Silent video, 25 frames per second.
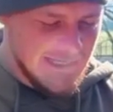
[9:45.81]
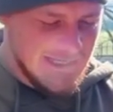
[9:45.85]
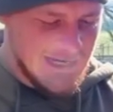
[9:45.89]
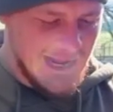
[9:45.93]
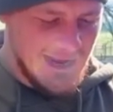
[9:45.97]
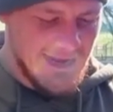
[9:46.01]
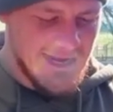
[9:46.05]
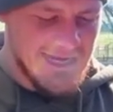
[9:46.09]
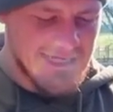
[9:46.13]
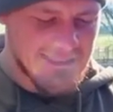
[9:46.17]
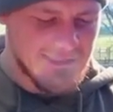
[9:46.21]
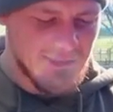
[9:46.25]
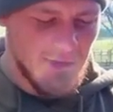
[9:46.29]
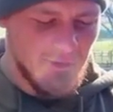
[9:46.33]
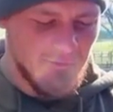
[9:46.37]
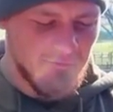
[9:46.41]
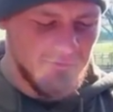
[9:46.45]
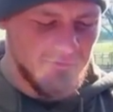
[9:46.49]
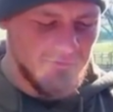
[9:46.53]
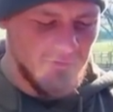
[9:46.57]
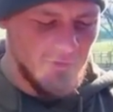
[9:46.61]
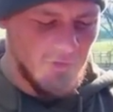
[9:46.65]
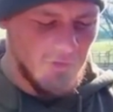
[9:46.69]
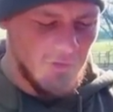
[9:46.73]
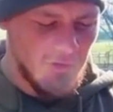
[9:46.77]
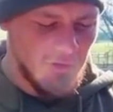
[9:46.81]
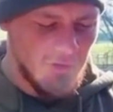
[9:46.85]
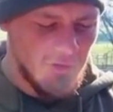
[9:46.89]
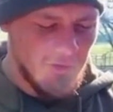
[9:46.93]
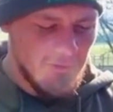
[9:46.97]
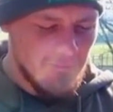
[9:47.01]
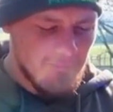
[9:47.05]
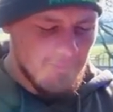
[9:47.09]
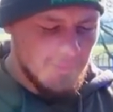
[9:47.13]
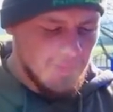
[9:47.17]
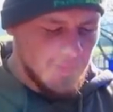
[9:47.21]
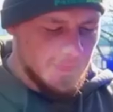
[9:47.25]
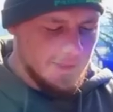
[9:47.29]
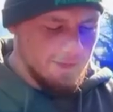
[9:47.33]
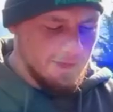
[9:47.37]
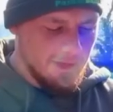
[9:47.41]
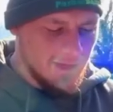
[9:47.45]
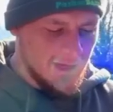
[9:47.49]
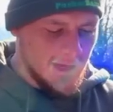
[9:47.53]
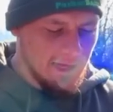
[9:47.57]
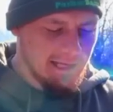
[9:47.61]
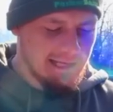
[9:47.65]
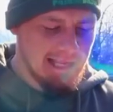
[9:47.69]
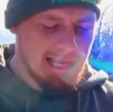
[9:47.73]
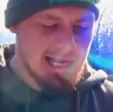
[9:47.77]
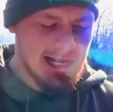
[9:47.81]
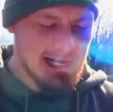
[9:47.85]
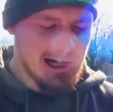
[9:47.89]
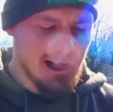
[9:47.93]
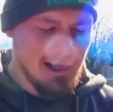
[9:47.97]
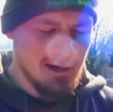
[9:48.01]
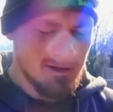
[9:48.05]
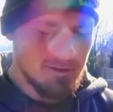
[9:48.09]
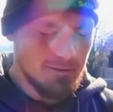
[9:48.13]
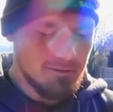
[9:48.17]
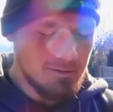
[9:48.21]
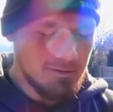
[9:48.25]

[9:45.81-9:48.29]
Now, he's gone for... one kilo